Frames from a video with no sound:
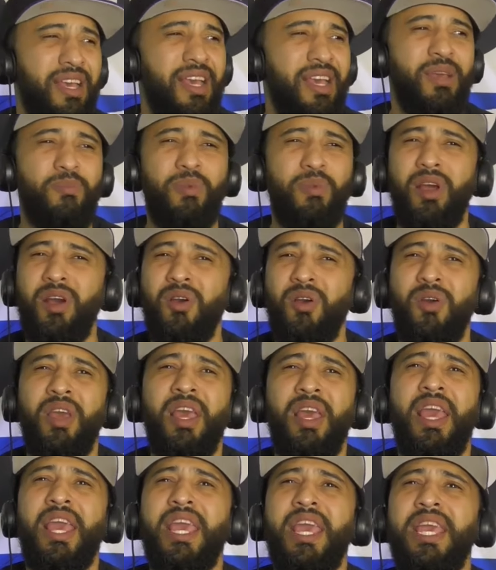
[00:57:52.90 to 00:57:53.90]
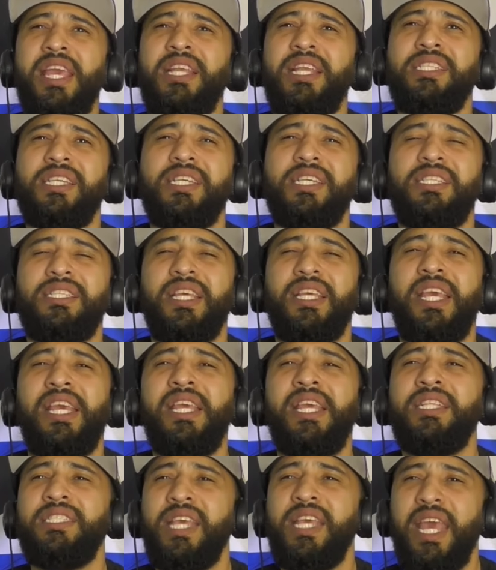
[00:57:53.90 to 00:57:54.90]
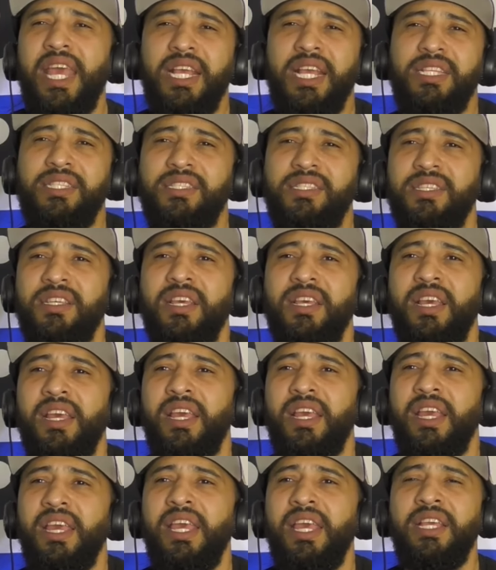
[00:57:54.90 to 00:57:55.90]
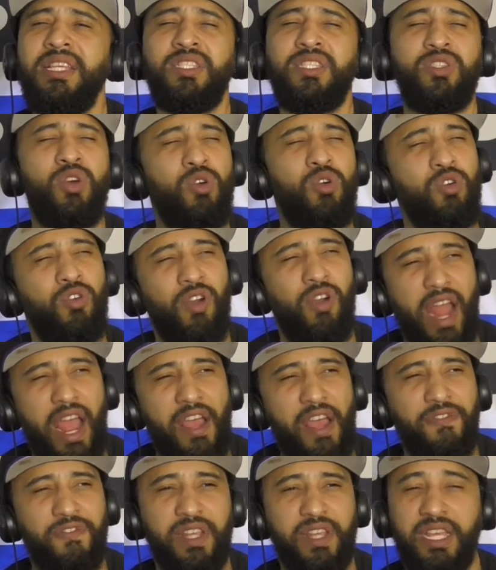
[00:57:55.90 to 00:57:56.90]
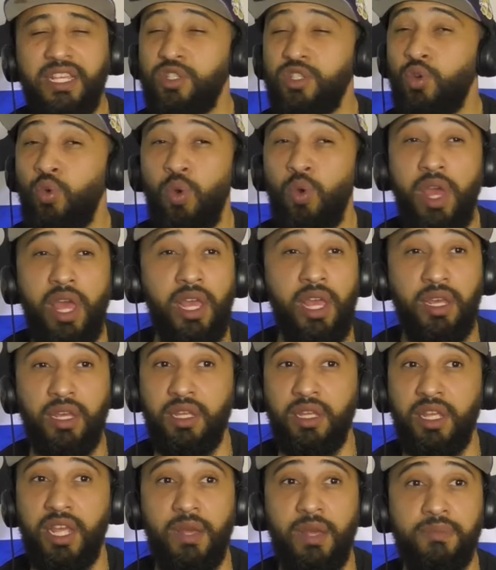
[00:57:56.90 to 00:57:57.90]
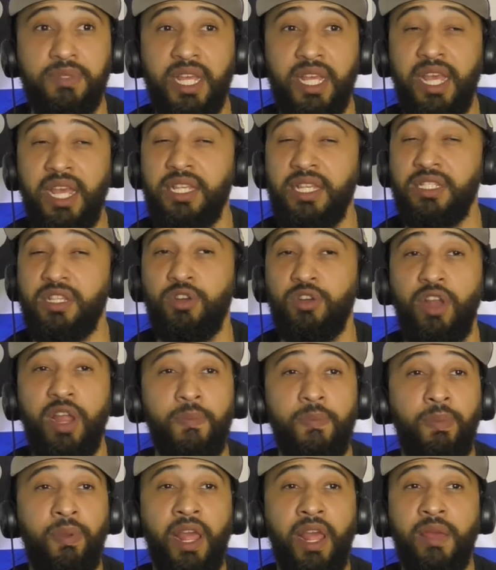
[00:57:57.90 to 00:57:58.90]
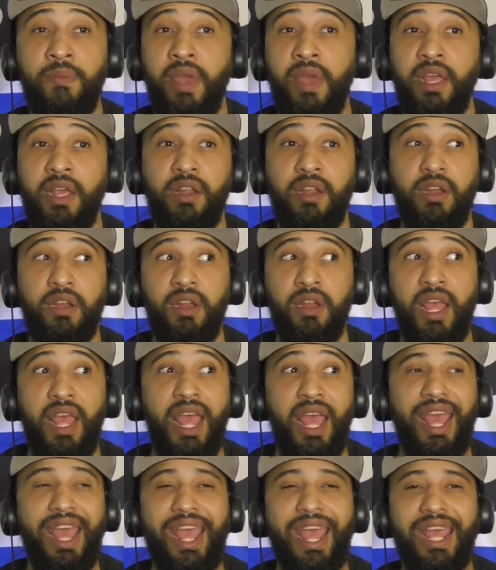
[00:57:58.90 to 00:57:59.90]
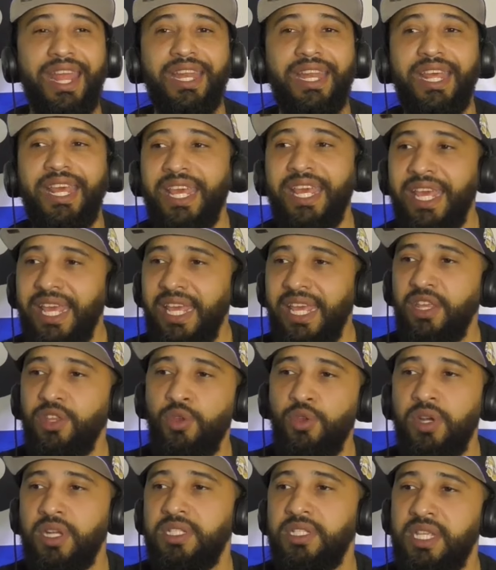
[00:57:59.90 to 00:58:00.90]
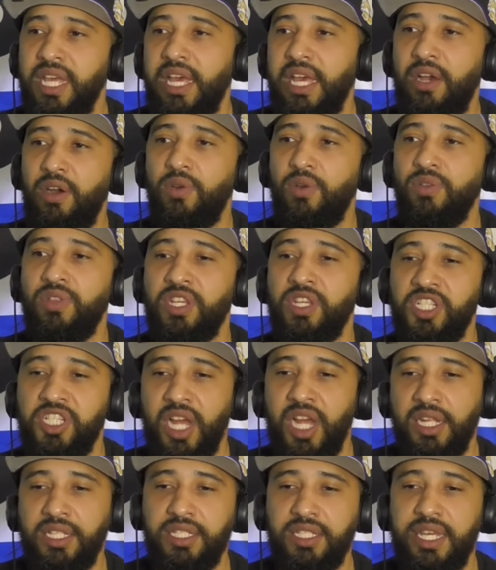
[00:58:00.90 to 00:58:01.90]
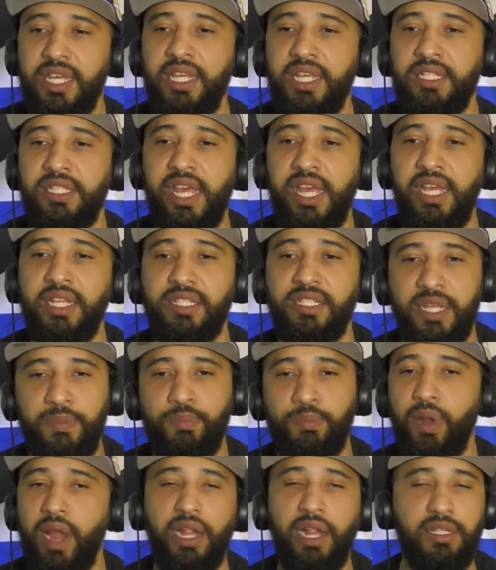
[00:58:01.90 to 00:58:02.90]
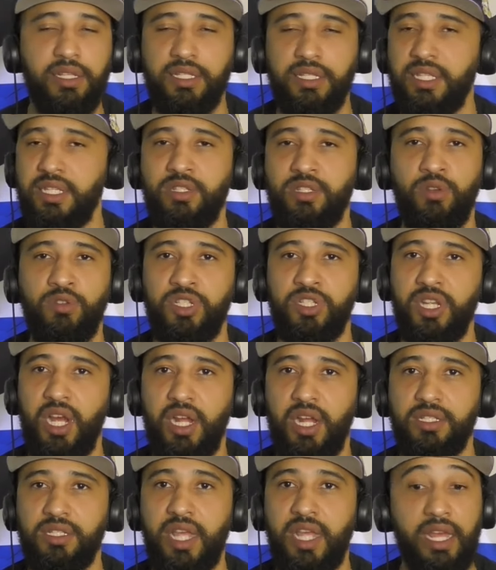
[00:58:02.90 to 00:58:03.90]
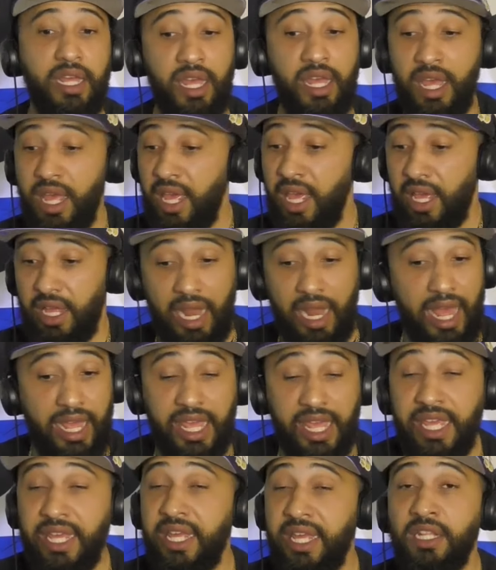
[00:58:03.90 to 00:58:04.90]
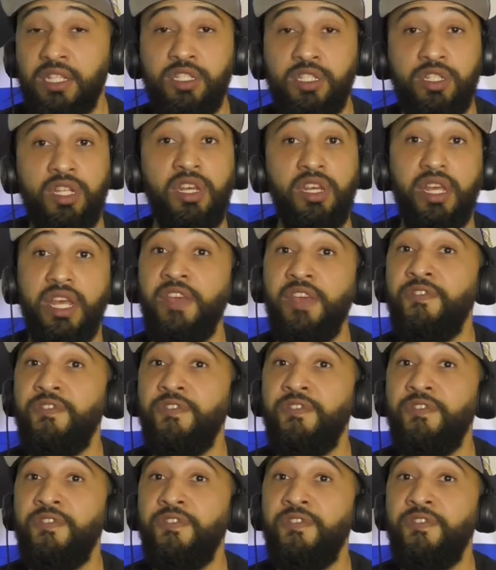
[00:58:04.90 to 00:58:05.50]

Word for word: bro, he just he takes he's so crafty. He's quick. You know what I'm saying? He's a great playmaker. And he, you could tell the shots that he takes, he practices those shots. Like, like he gets to, he